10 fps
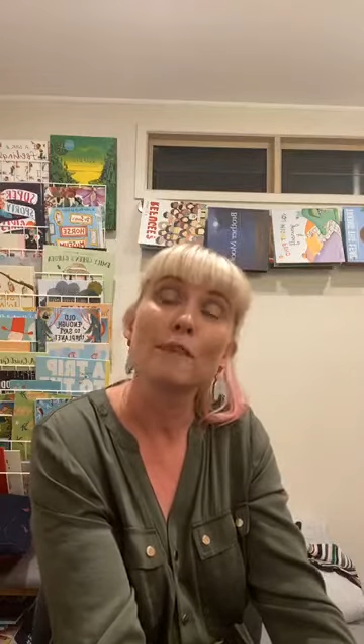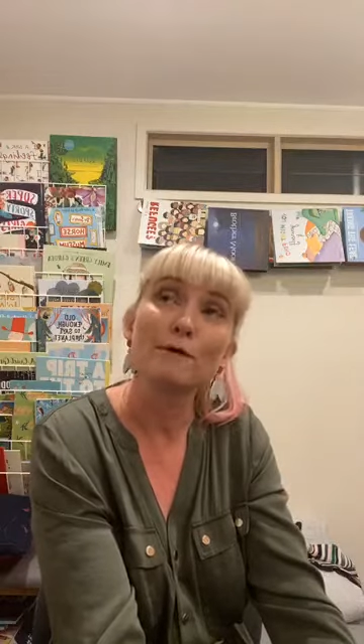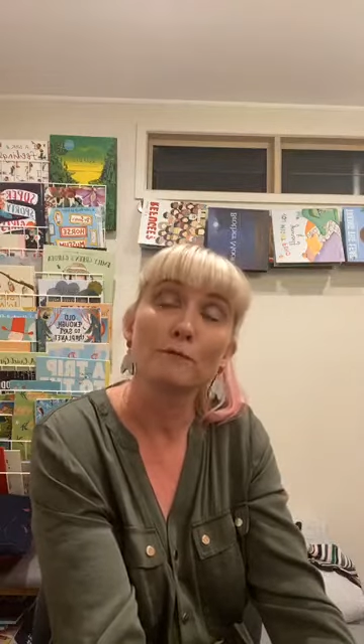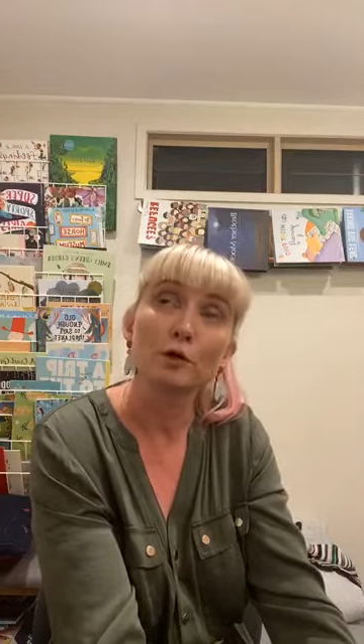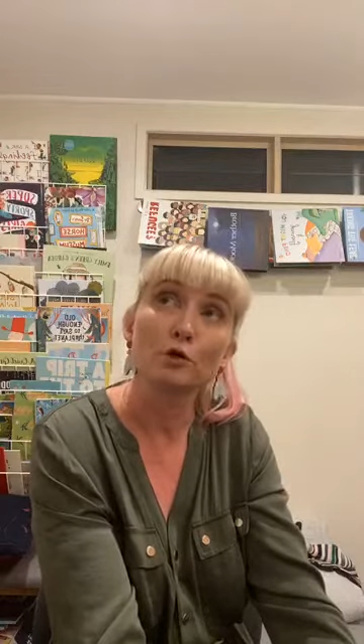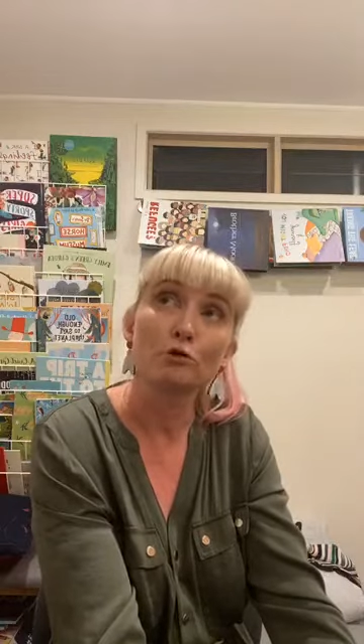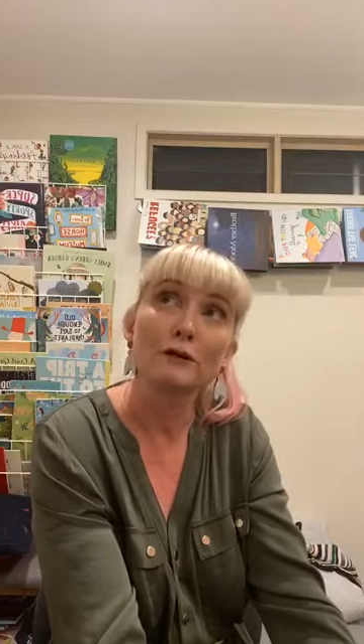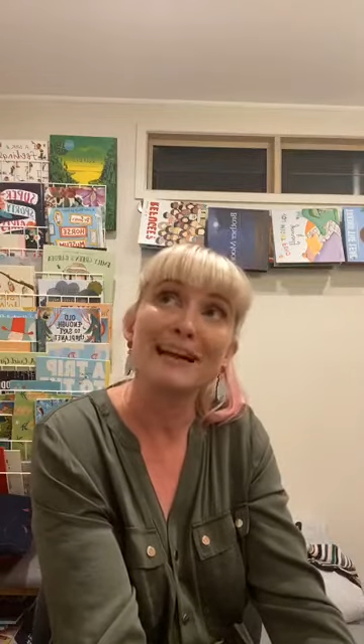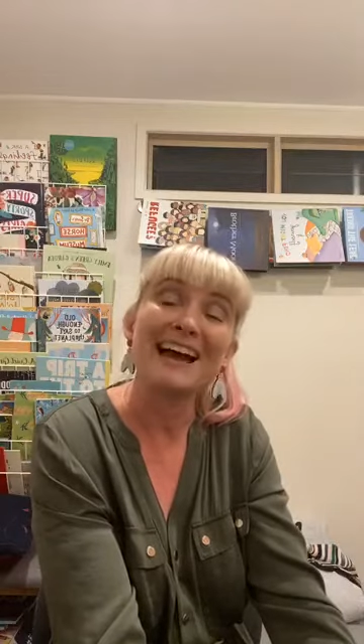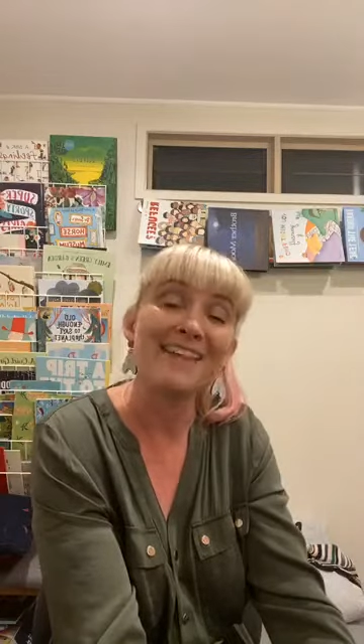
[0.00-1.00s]
the
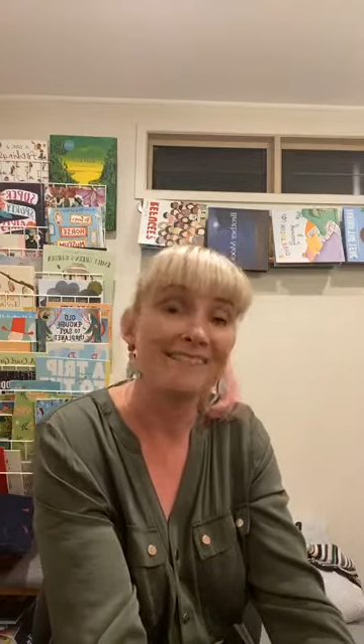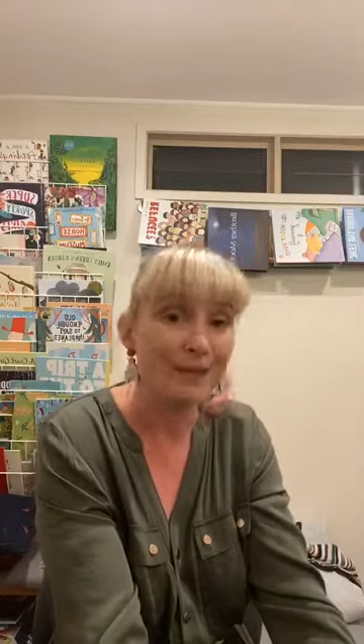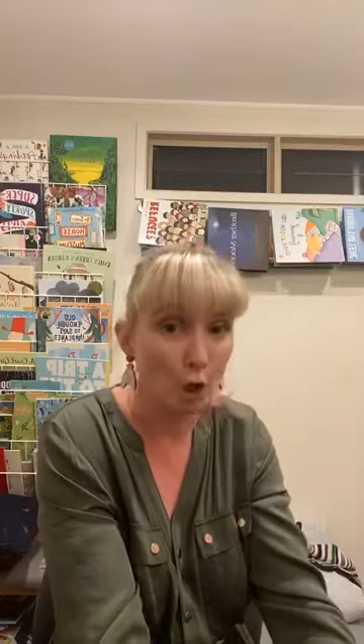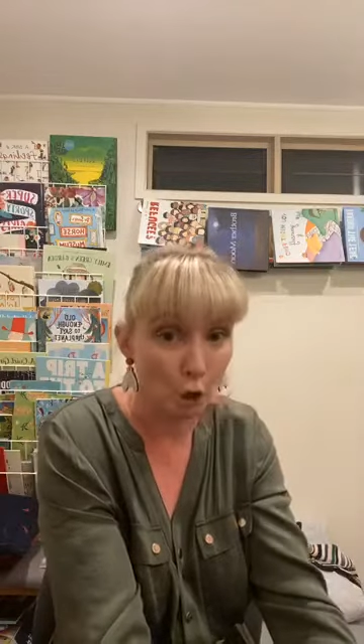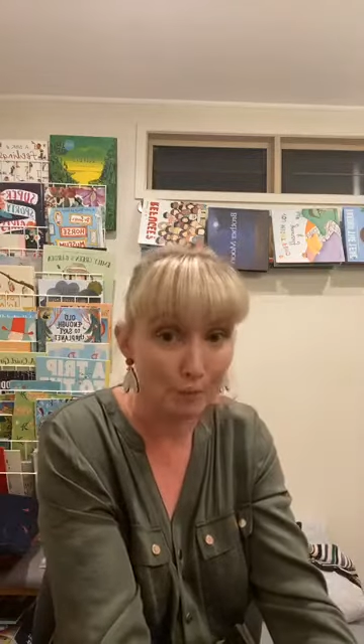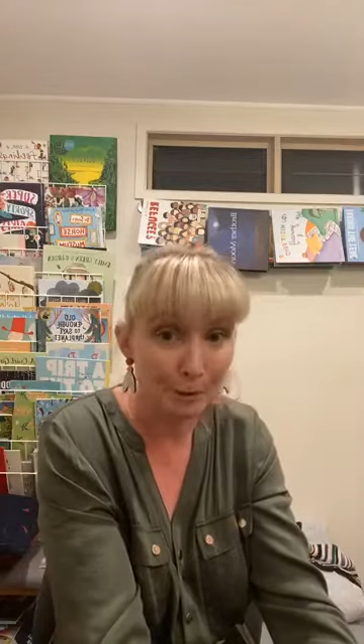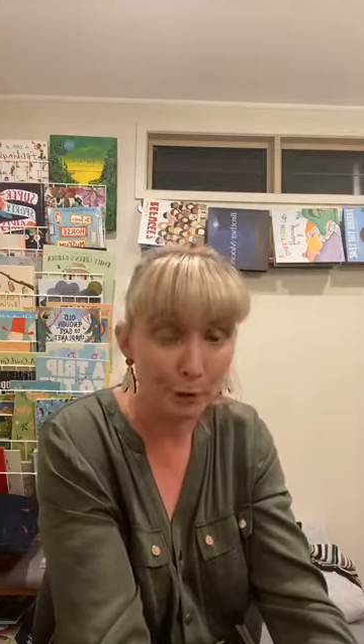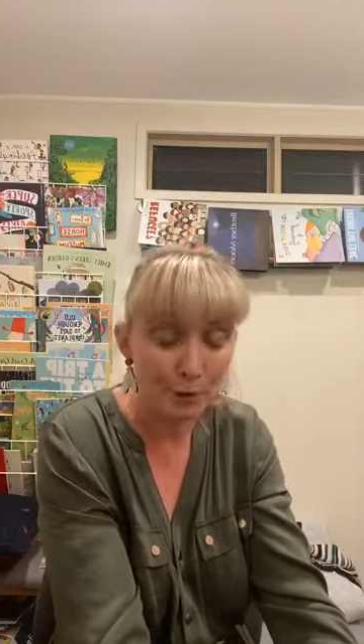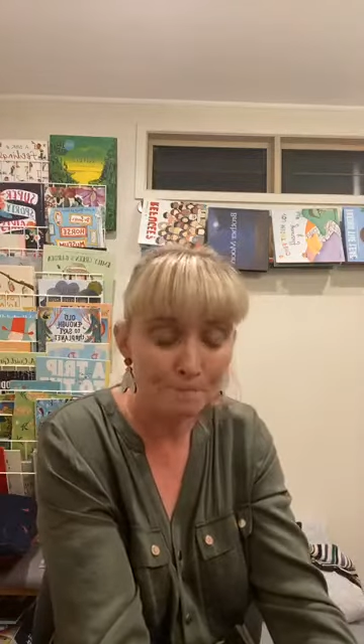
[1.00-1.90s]
recorder, and the oboe.